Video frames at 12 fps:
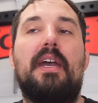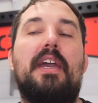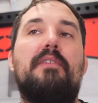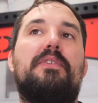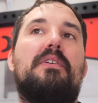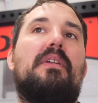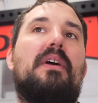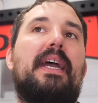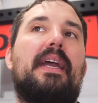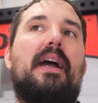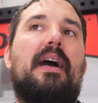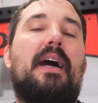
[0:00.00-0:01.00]
If you
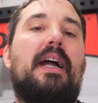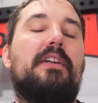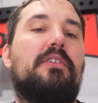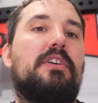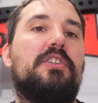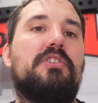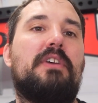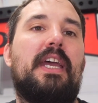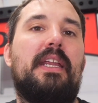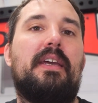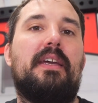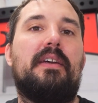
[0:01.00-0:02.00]
like a hardcore
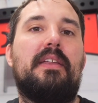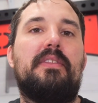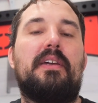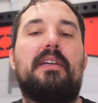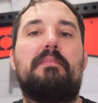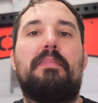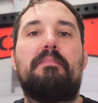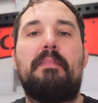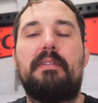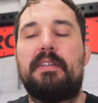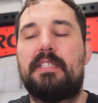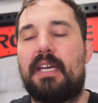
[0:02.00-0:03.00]
training and
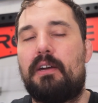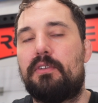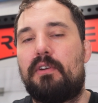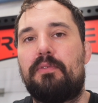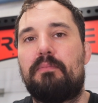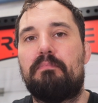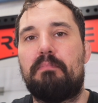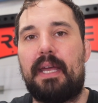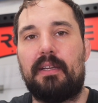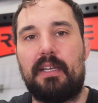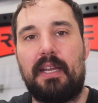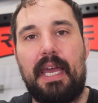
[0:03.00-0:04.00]
the sound of
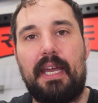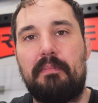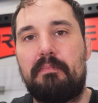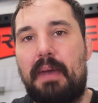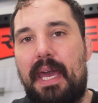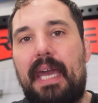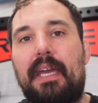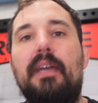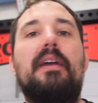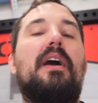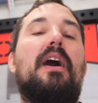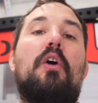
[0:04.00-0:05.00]
clang and
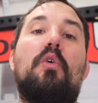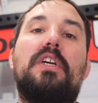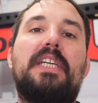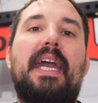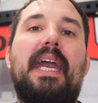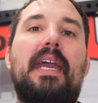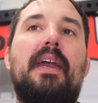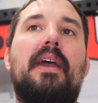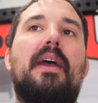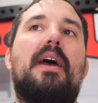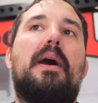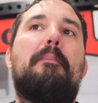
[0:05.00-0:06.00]
bang, okay.
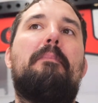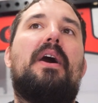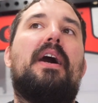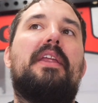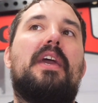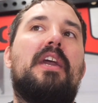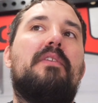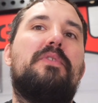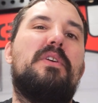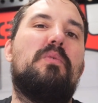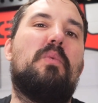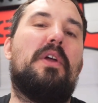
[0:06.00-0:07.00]
But
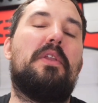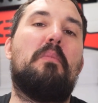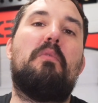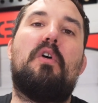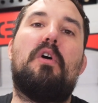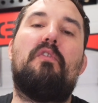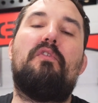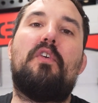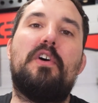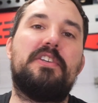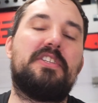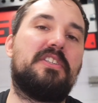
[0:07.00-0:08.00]
if you want a more
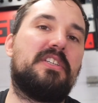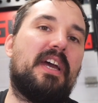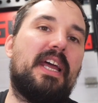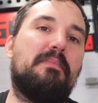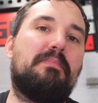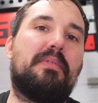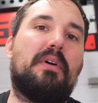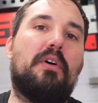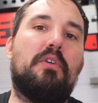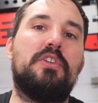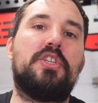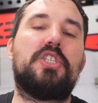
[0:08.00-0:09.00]
versatile
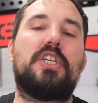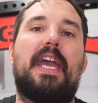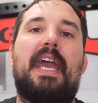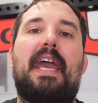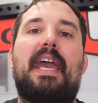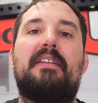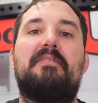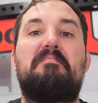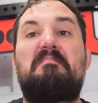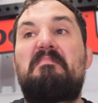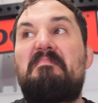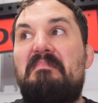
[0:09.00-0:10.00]
approach, and
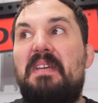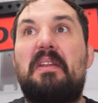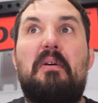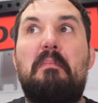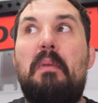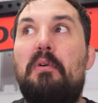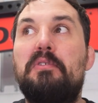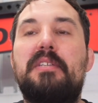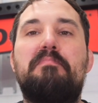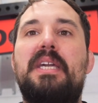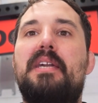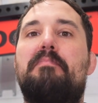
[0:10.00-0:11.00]
you know,
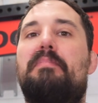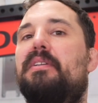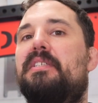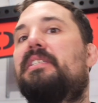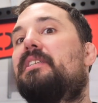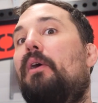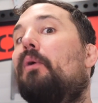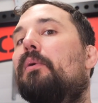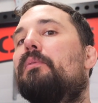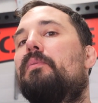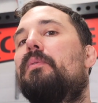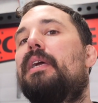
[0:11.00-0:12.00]
most people
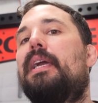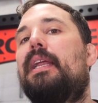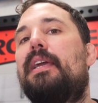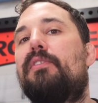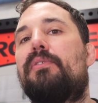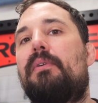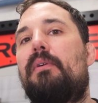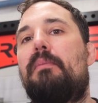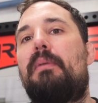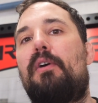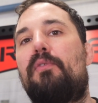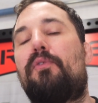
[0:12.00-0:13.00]
don't really throw
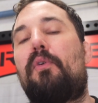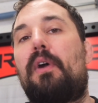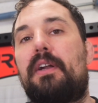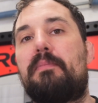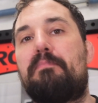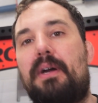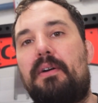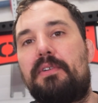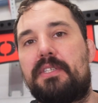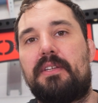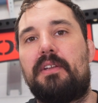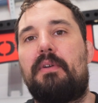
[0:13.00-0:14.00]
about 400
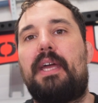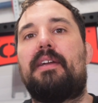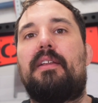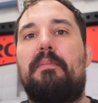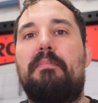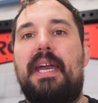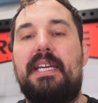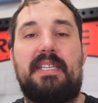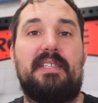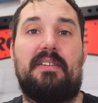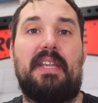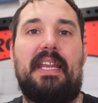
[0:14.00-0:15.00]
pounds on a regular
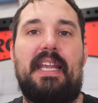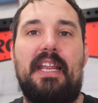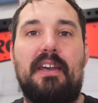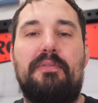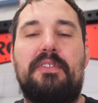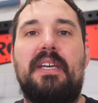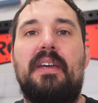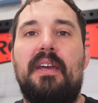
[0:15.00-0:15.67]
basis on any lift,